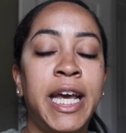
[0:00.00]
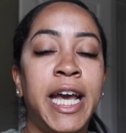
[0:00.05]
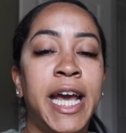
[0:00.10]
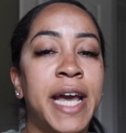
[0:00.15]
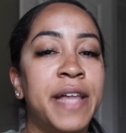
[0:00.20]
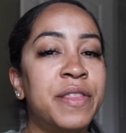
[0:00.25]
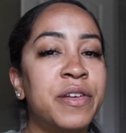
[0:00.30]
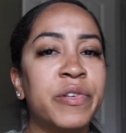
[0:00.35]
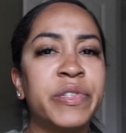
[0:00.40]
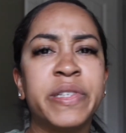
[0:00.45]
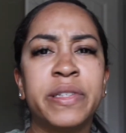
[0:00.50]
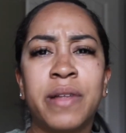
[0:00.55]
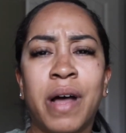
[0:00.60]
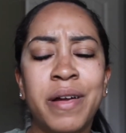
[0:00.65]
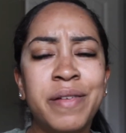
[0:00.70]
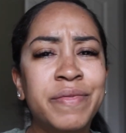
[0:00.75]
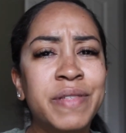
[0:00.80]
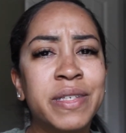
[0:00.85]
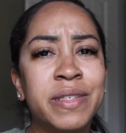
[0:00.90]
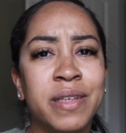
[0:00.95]
And there's a lot
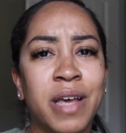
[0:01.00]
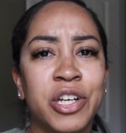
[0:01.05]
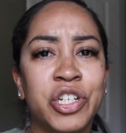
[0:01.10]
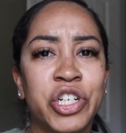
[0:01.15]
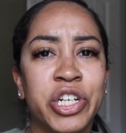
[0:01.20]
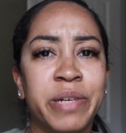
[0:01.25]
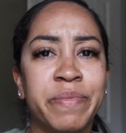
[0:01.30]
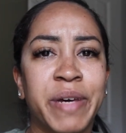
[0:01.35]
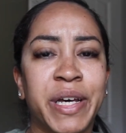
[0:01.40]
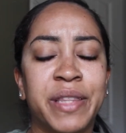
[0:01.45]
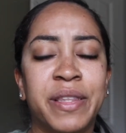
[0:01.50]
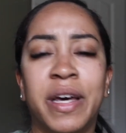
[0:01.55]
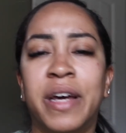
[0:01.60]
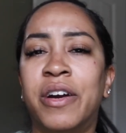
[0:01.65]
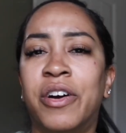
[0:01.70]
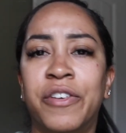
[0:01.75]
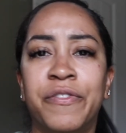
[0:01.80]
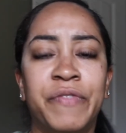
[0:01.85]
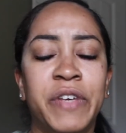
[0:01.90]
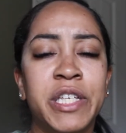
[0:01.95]
of discussion about that
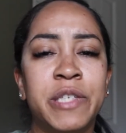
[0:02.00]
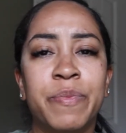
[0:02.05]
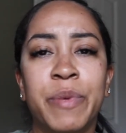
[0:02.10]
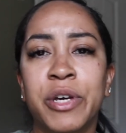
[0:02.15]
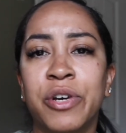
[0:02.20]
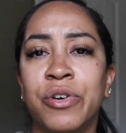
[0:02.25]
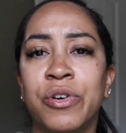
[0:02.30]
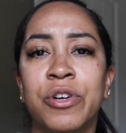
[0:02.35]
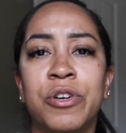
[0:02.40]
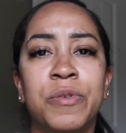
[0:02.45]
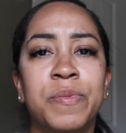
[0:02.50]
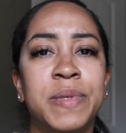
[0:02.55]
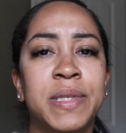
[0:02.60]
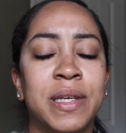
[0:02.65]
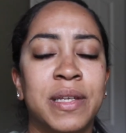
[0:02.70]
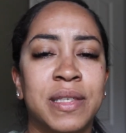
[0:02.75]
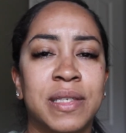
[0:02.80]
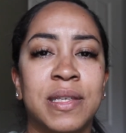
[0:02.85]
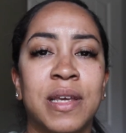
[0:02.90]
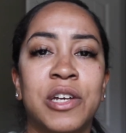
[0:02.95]
on Facebook groups
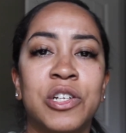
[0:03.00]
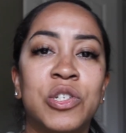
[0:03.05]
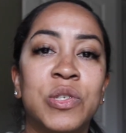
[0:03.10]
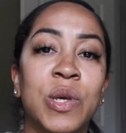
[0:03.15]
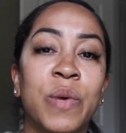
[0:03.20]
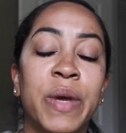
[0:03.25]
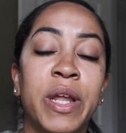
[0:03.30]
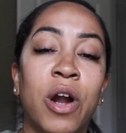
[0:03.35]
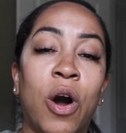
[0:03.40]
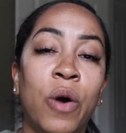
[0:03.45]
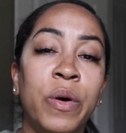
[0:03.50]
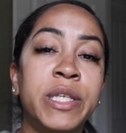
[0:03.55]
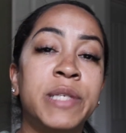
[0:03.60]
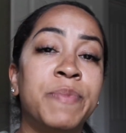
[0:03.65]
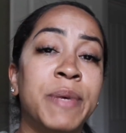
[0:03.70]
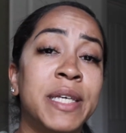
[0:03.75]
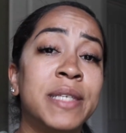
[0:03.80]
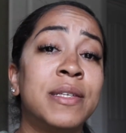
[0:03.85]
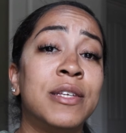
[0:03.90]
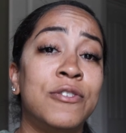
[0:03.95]
and such. So it always
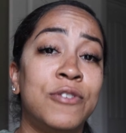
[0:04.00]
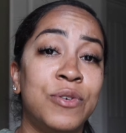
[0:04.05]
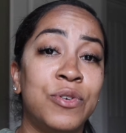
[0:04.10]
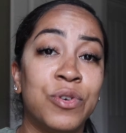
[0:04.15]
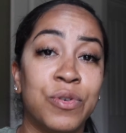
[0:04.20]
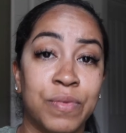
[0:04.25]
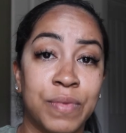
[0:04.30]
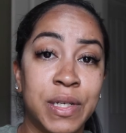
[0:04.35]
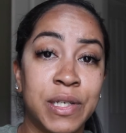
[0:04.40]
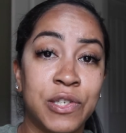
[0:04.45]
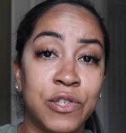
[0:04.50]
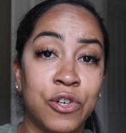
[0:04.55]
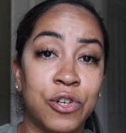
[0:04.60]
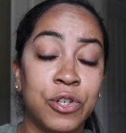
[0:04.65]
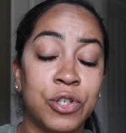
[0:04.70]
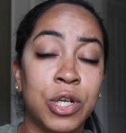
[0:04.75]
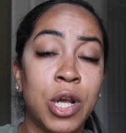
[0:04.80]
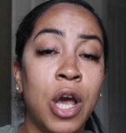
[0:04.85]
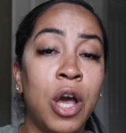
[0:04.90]
pays to do your research